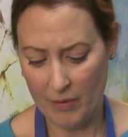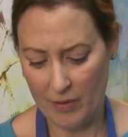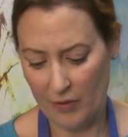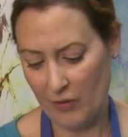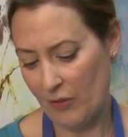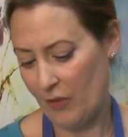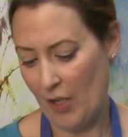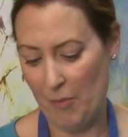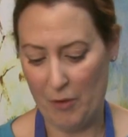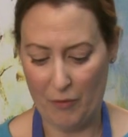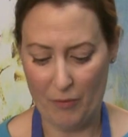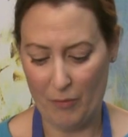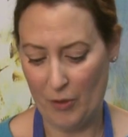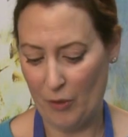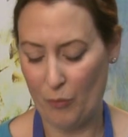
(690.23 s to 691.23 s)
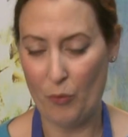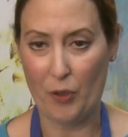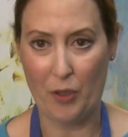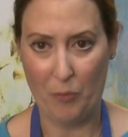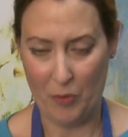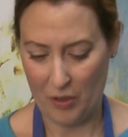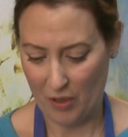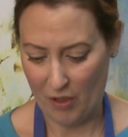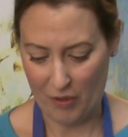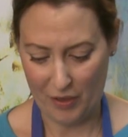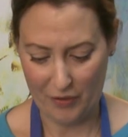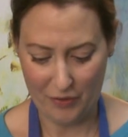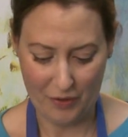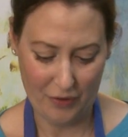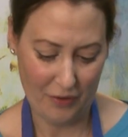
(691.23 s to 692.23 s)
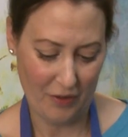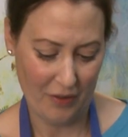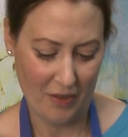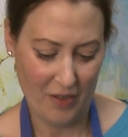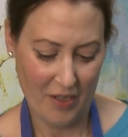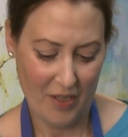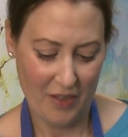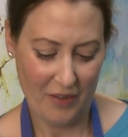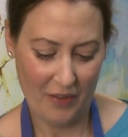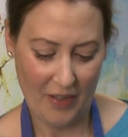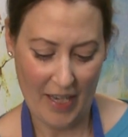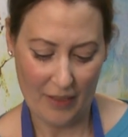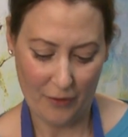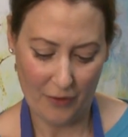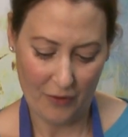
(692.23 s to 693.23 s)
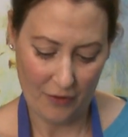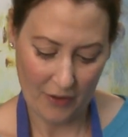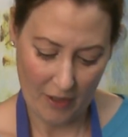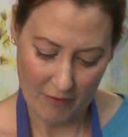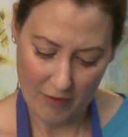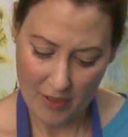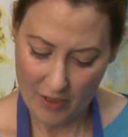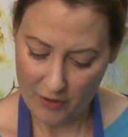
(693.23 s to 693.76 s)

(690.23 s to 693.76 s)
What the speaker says: this is coming from, you know, working with harnesses and saddles and stuff.